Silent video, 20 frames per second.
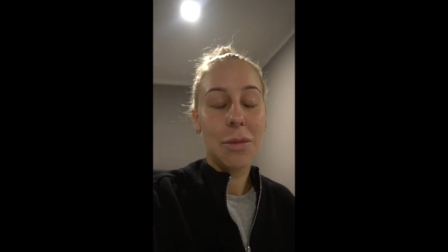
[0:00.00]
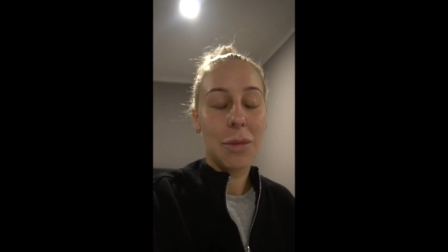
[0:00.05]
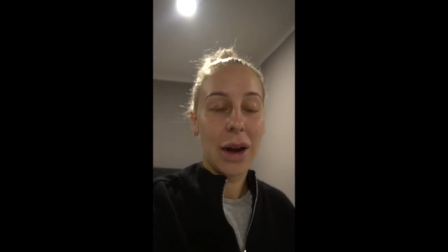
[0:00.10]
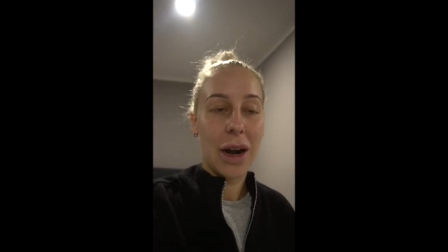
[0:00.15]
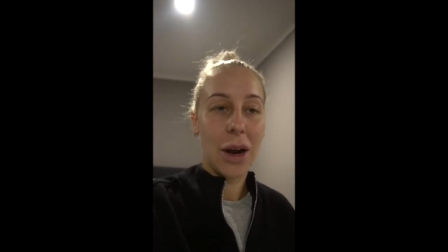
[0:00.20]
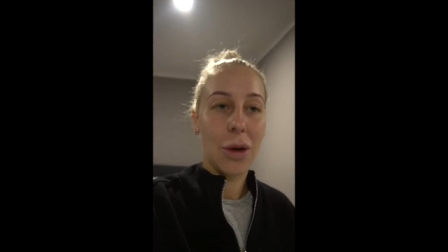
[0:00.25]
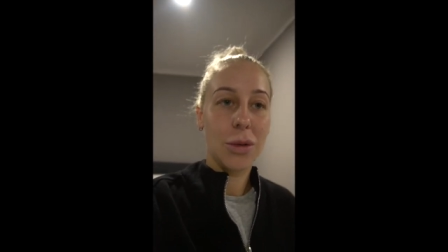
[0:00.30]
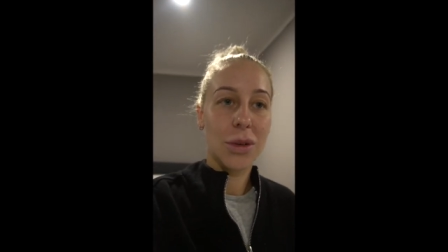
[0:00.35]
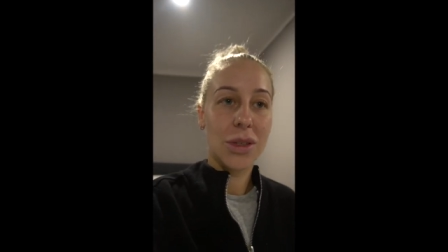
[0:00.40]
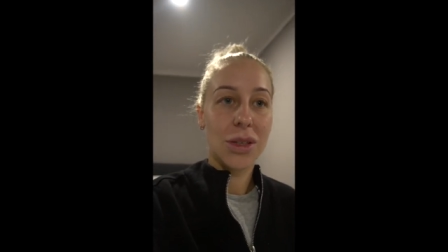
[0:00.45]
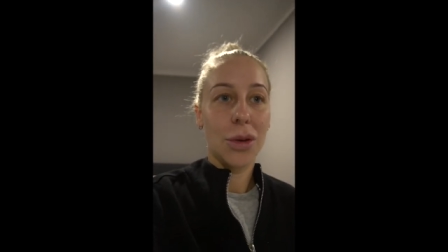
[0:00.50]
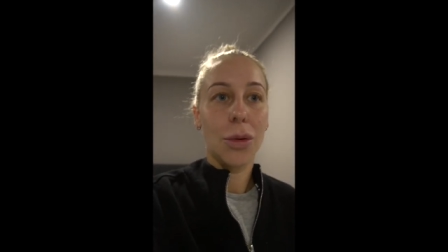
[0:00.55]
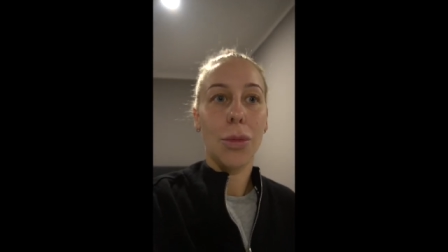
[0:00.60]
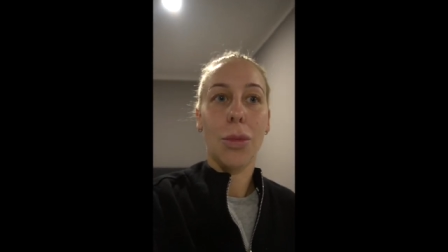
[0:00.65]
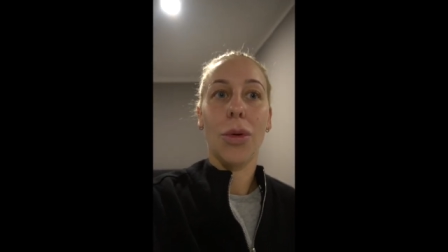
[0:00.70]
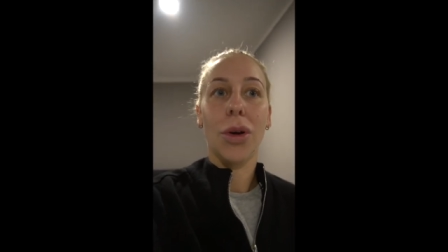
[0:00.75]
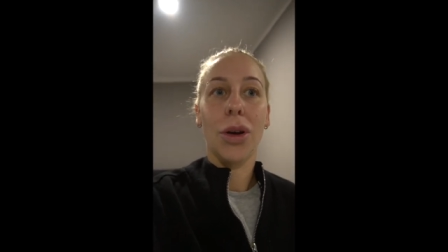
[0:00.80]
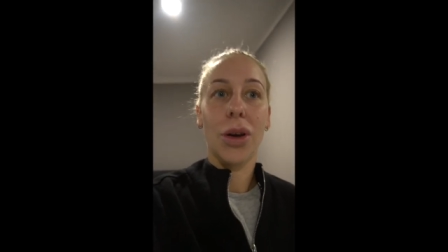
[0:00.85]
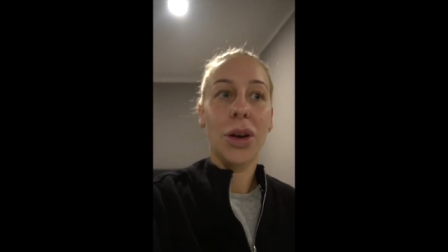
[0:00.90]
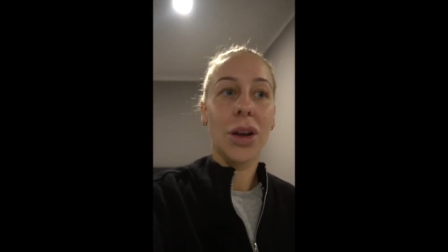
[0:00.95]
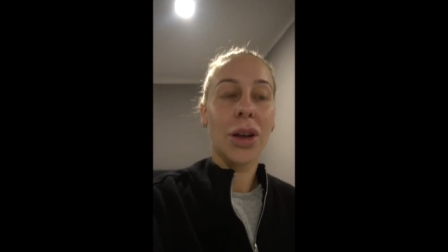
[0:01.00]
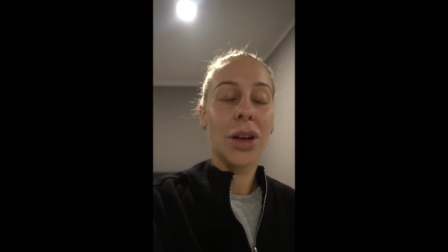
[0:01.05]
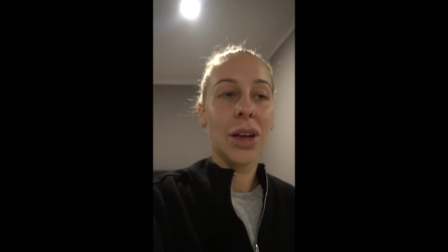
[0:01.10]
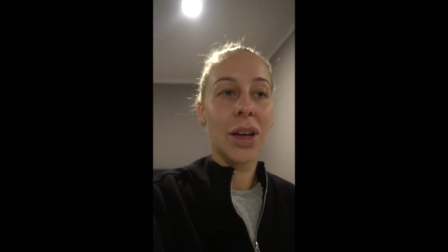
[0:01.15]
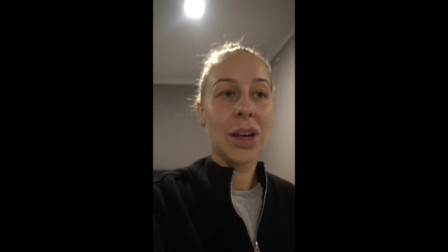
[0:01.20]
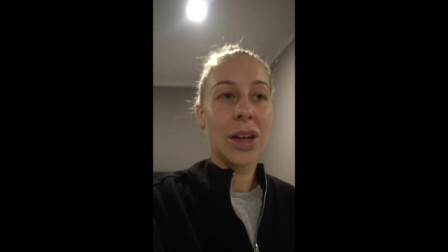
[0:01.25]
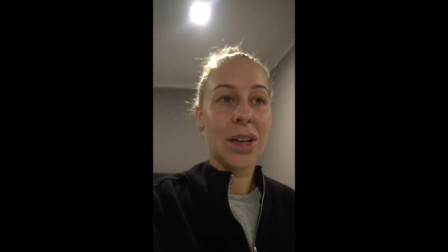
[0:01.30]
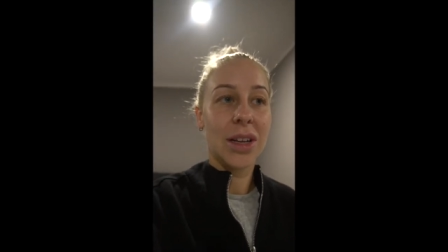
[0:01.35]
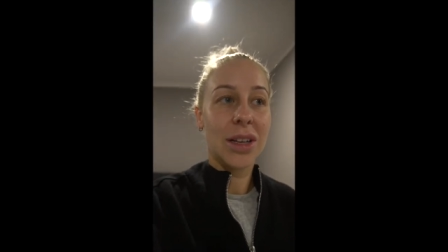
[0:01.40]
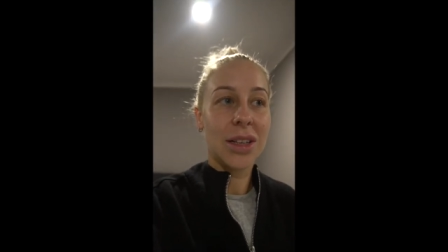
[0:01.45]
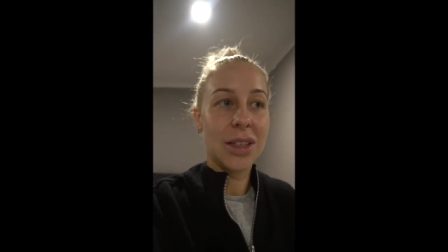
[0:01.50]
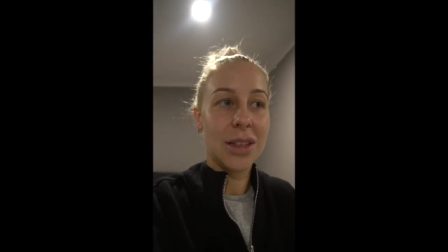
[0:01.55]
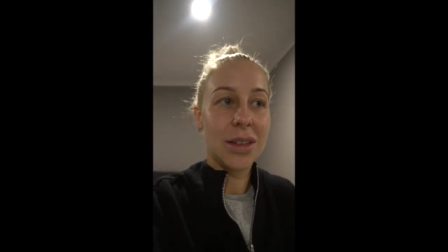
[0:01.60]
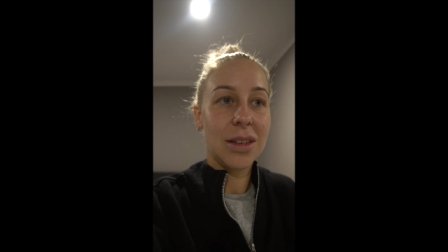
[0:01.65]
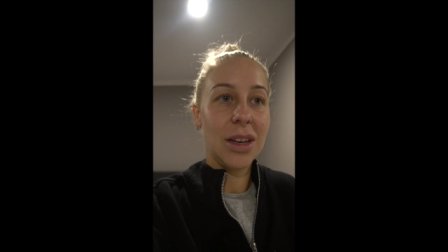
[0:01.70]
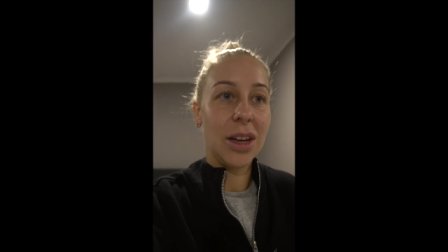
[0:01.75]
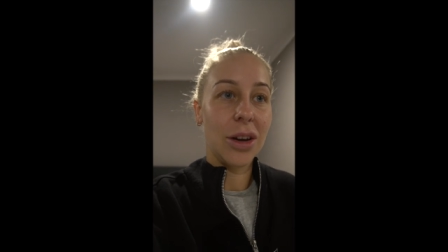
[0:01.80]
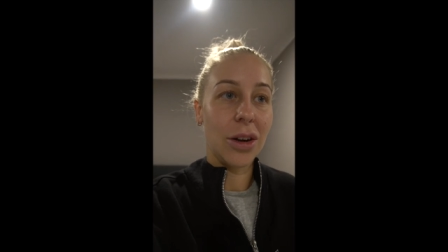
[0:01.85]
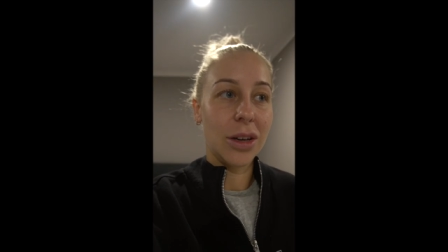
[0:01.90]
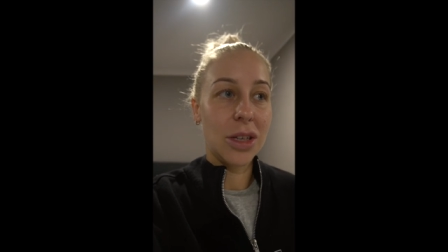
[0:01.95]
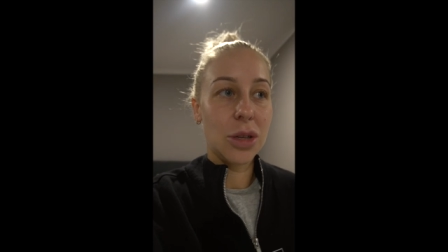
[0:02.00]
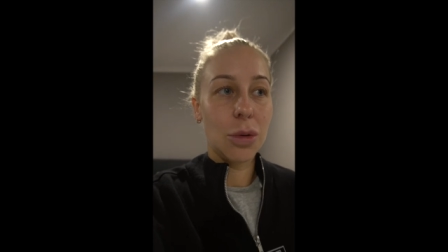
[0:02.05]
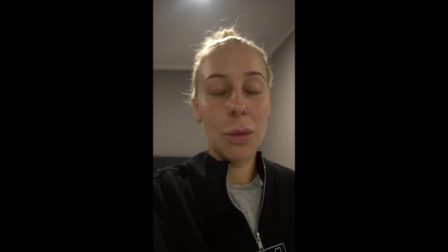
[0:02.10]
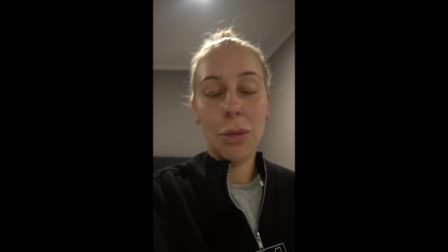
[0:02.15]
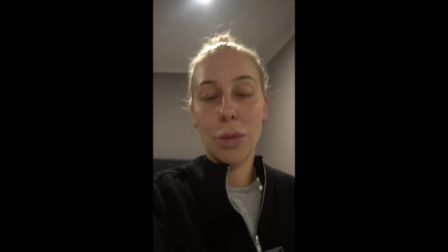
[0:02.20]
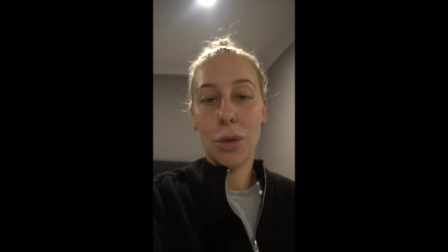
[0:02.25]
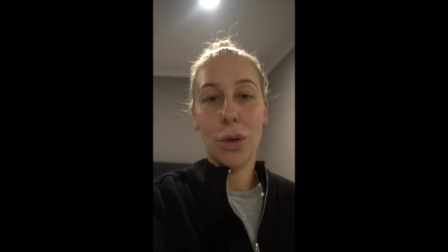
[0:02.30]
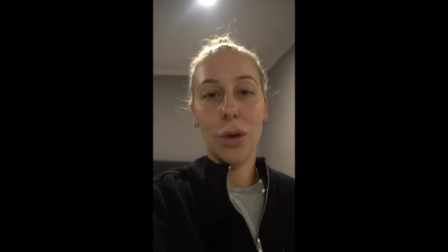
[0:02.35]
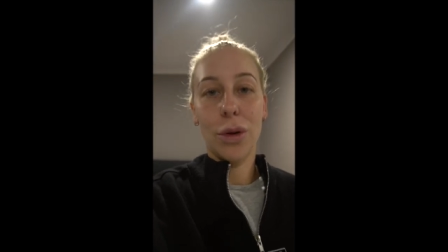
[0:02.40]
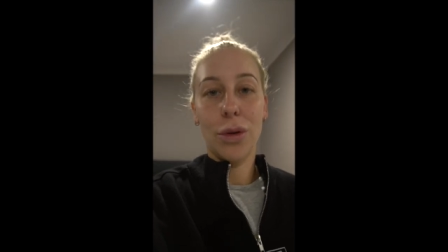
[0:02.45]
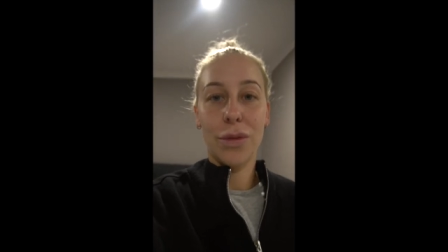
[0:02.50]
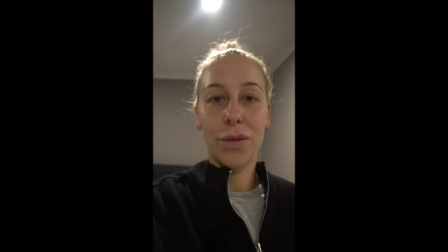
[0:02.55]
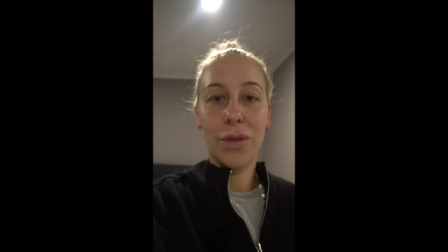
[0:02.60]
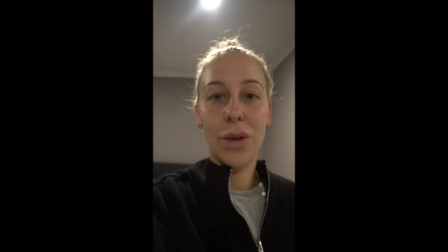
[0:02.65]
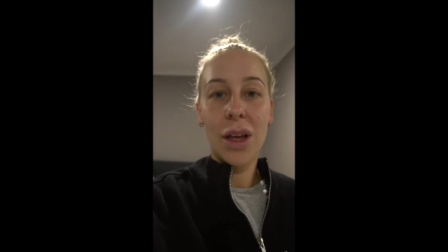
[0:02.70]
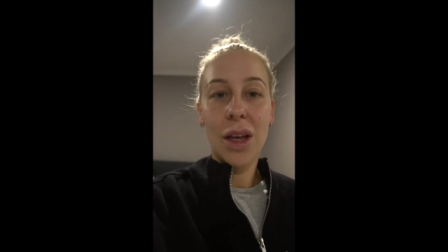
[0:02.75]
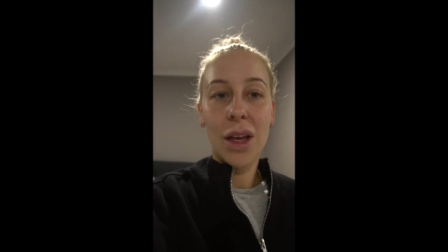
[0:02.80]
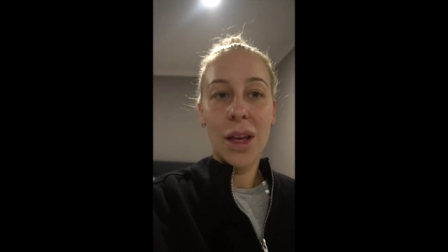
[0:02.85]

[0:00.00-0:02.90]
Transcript: But I also want, you know, to improve